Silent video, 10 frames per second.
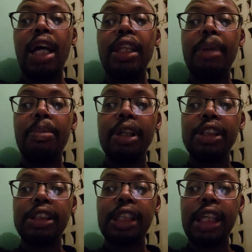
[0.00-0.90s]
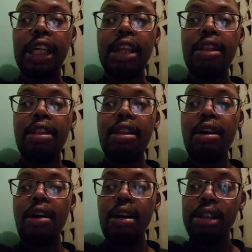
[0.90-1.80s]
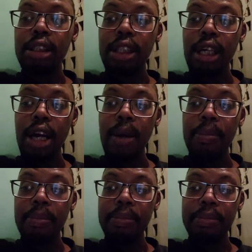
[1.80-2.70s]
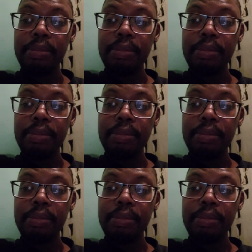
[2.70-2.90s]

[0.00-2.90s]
and that bus taking long to come.